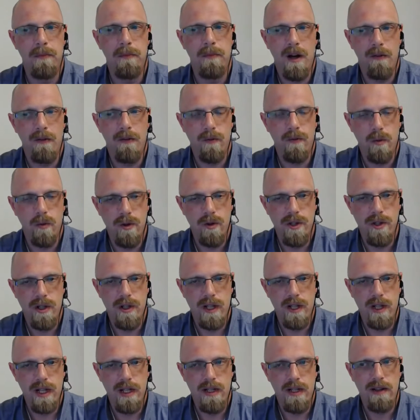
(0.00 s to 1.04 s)

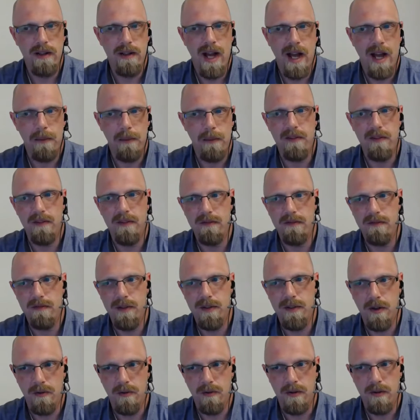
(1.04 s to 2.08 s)
Unfortunately, apps,
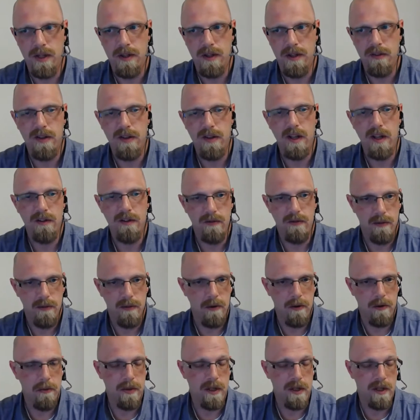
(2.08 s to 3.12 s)
in this case
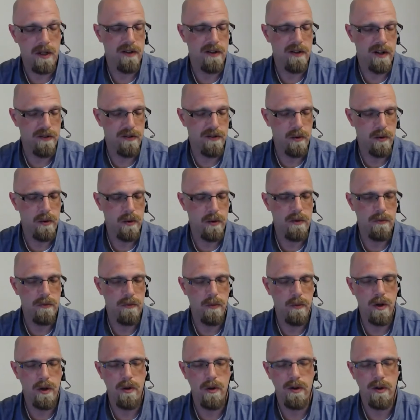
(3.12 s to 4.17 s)
Venmo, because that's who
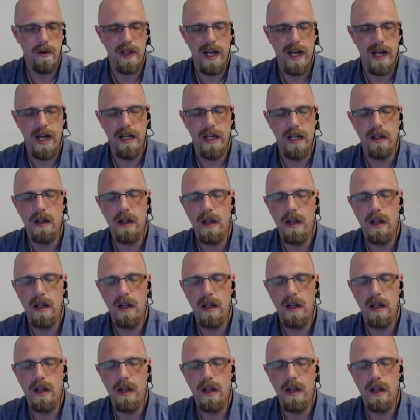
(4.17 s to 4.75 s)
we looked at,